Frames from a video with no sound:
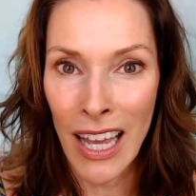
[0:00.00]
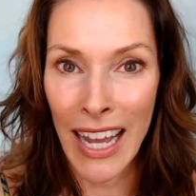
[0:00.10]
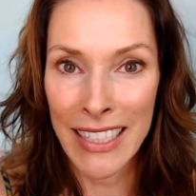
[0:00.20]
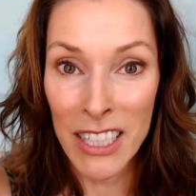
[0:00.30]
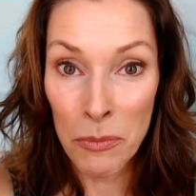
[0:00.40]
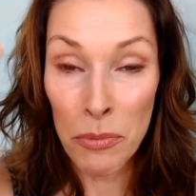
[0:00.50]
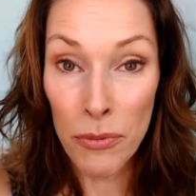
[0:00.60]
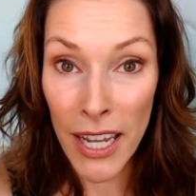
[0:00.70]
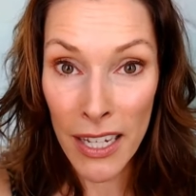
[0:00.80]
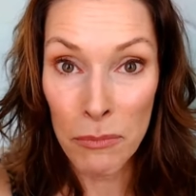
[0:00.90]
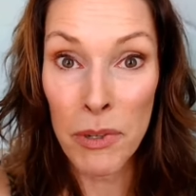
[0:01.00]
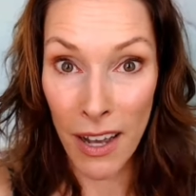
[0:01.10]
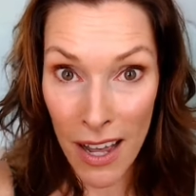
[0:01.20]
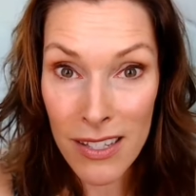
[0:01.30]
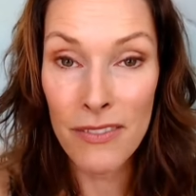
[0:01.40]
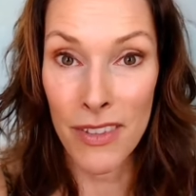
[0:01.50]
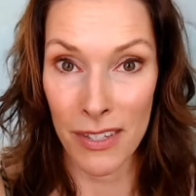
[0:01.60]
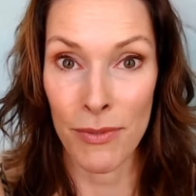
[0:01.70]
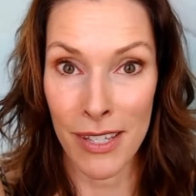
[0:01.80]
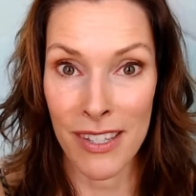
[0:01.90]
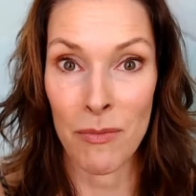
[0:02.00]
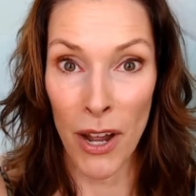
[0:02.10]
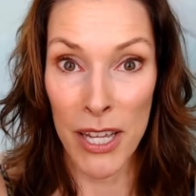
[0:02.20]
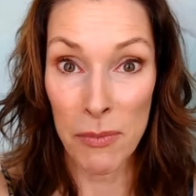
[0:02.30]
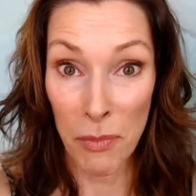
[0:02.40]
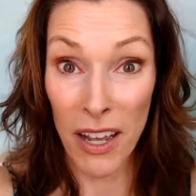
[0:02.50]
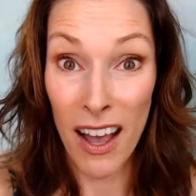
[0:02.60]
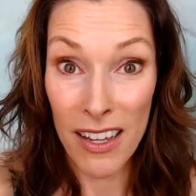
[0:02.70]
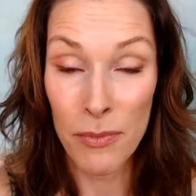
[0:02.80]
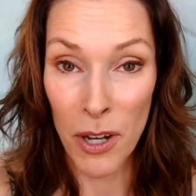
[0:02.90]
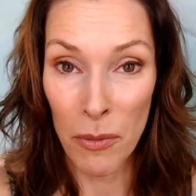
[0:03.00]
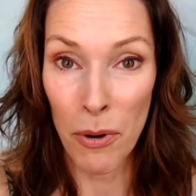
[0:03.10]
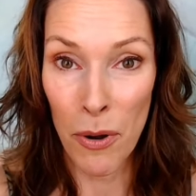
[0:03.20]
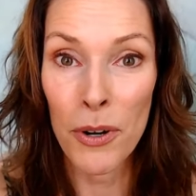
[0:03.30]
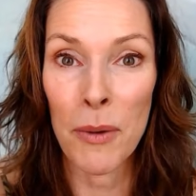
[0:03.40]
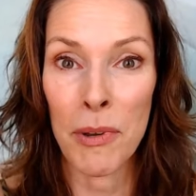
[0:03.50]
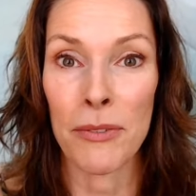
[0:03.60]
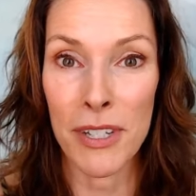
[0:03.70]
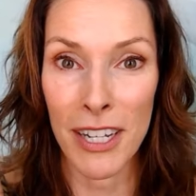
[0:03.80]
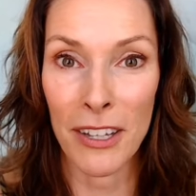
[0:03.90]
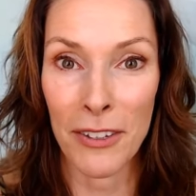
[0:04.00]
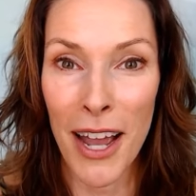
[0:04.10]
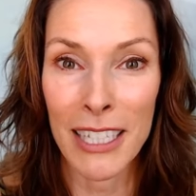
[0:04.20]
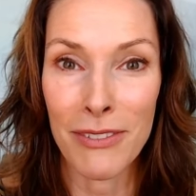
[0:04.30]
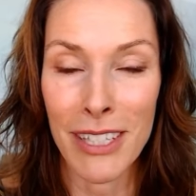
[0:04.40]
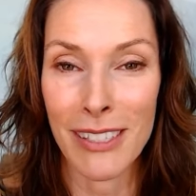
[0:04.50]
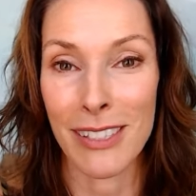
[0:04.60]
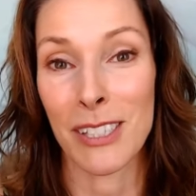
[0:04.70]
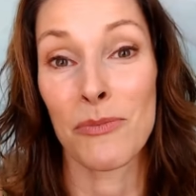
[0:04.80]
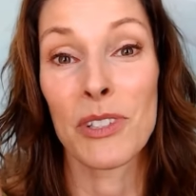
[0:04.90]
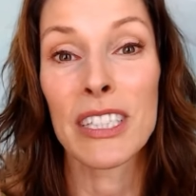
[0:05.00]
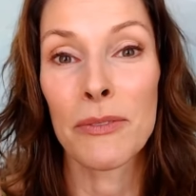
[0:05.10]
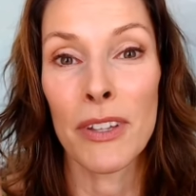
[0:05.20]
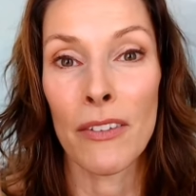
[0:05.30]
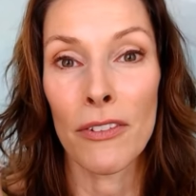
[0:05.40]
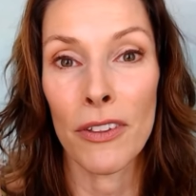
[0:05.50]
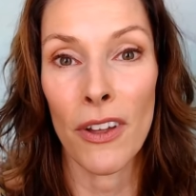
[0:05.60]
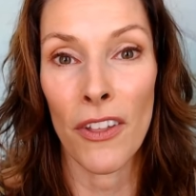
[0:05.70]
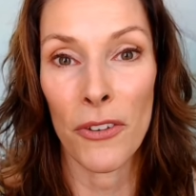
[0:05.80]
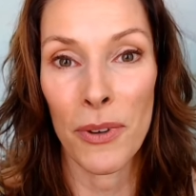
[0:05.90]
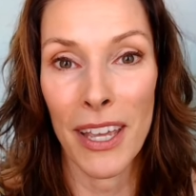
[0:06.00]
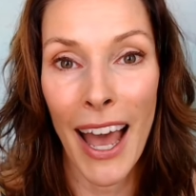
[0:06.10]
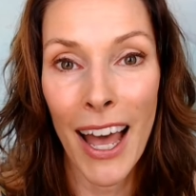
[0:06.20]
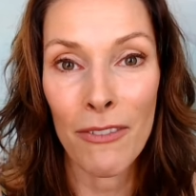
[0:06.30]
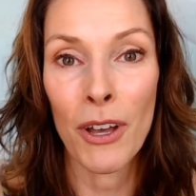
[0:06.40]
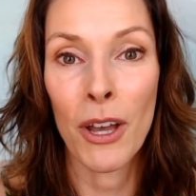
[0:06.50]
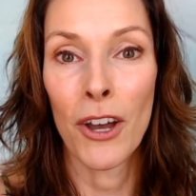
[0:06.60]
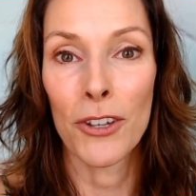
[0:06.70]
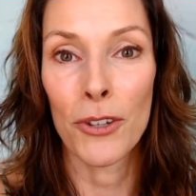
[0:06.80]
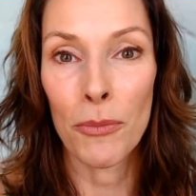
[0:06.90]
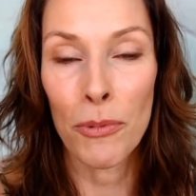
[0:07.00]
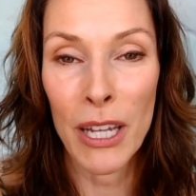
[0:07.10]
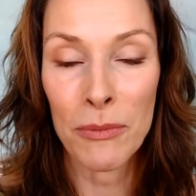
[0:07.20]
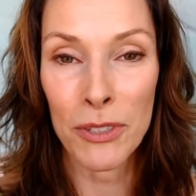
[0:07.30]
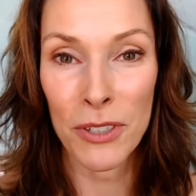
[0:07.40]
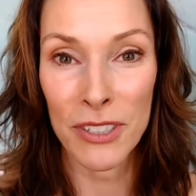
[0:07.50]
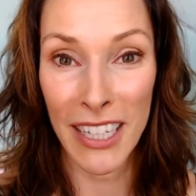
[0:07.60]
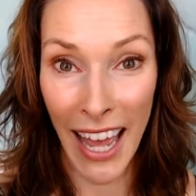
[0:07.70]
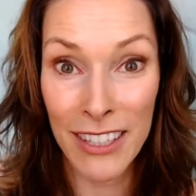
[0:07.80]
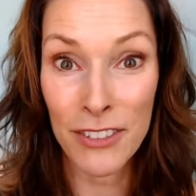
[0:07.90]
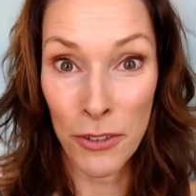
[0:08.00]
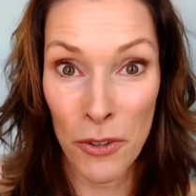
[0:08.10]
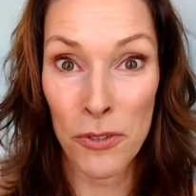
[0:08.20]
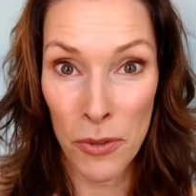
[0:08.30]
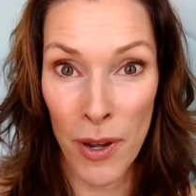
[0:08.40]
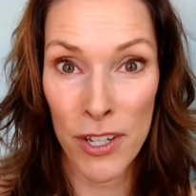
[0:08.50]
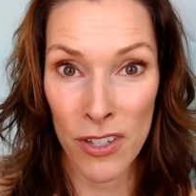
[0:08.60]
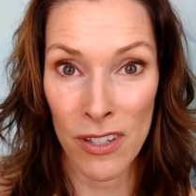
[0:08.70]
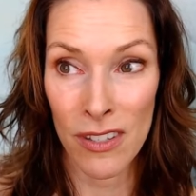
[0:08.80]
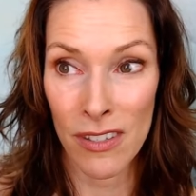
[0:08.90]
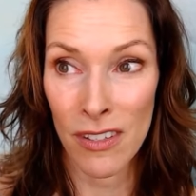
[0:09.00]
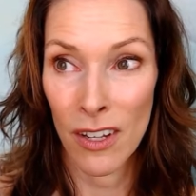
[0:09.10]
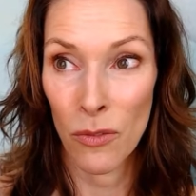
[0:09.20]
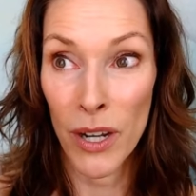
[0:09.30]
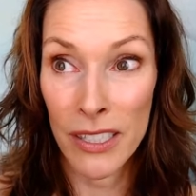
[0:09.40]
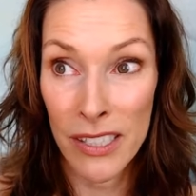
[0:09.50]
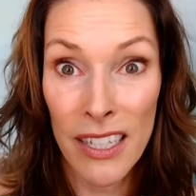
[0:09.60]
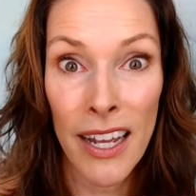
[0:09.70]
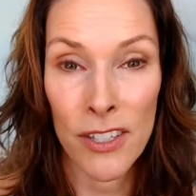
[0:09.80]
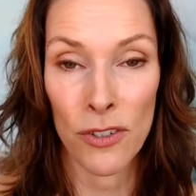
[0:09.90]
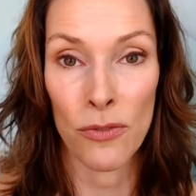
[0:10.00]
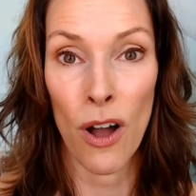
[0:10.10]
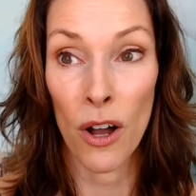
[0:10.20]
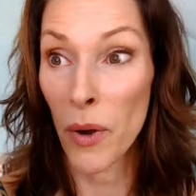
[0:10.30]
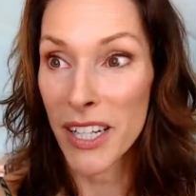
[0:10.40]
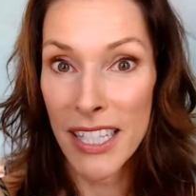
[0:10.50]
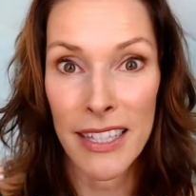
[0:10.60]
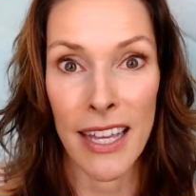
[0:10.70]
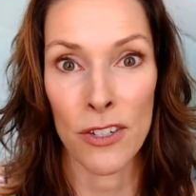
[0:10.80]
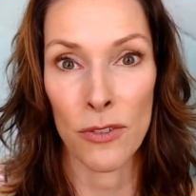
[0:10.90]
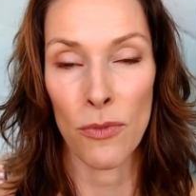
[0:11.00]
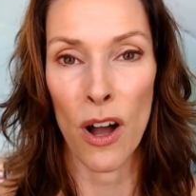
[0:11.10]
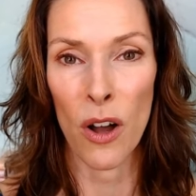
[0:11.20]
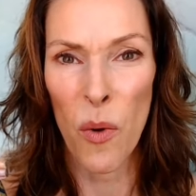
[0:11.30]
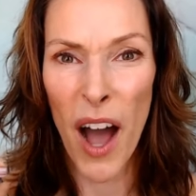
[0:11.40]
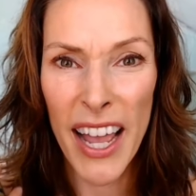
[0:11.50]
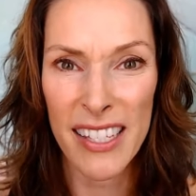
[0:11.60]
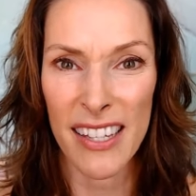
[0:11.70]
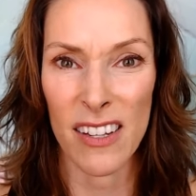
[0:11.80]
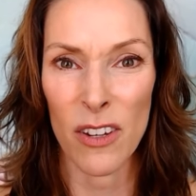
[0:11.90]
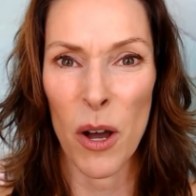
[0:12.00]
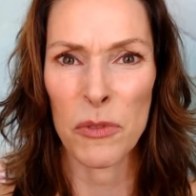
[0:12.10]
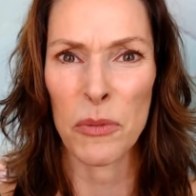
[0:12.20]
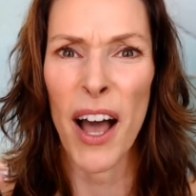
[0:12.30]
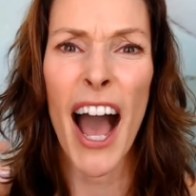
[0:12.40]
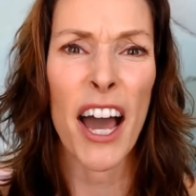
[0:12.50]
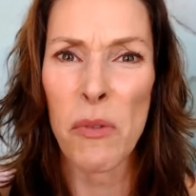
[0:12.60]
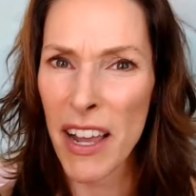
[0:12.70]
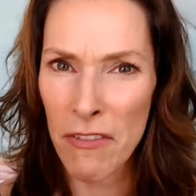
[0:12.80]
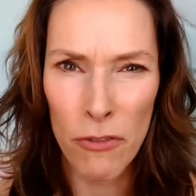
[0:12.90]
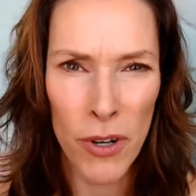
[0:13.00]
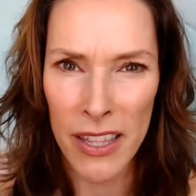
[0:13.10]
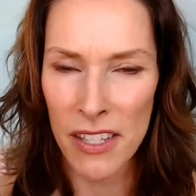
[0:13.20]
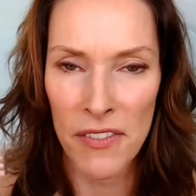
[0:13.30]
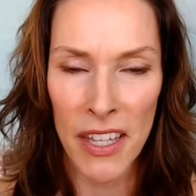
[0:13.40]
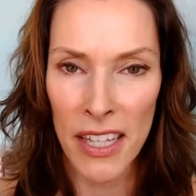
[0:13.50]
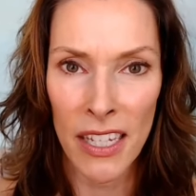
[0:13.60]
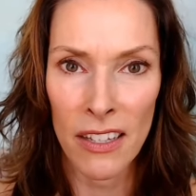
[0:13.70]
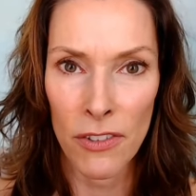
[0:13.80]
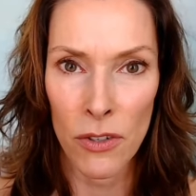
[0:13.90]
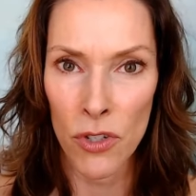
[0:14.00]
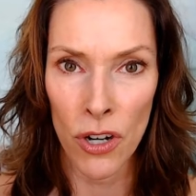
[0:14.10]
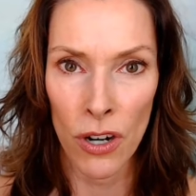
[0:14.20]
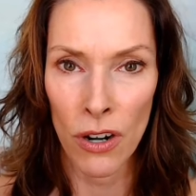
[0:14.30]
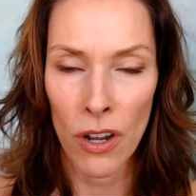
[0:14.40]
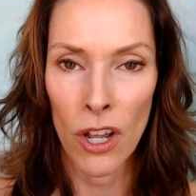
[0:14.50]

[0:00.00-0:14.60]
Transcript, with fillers: and then the brain, because of this recency bias, because we are programming the reticular activating system really with every thought that we have, your brain will start to answer those questions. What did I do wrong? What did they do wrong? Why is this uncomfortable? How do I avoid this feeling in the future?